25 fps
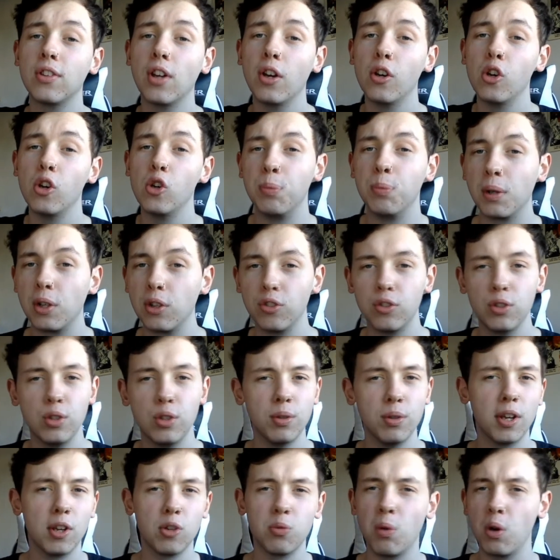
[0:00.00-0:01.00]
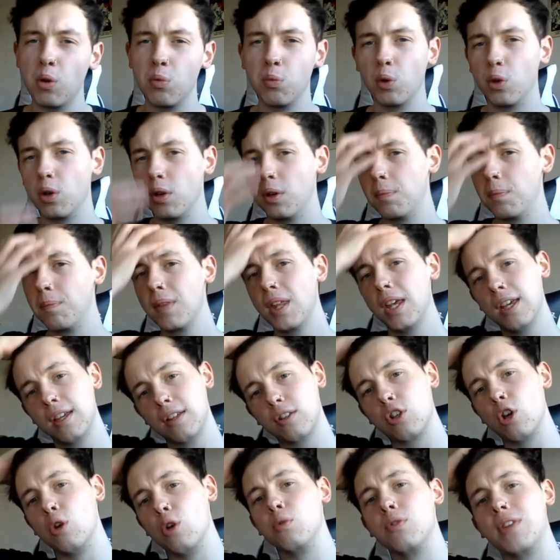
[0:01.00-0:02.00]
title because Nunes won't want to
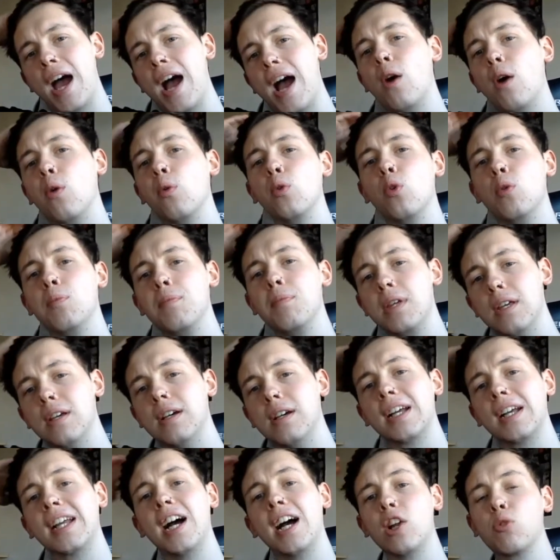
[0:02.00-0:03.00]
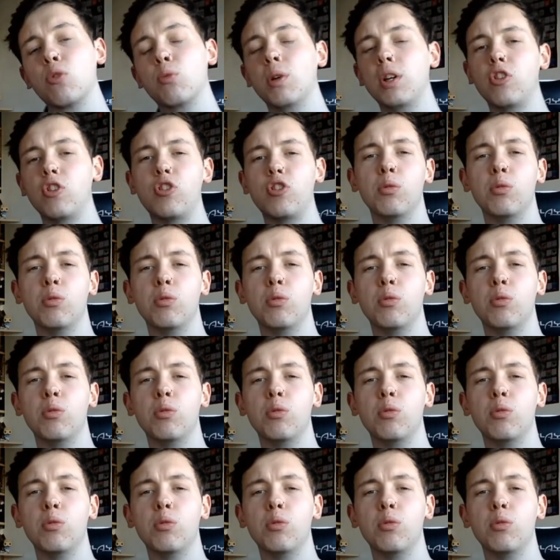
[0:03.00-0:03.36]
go down or meet a catchweight.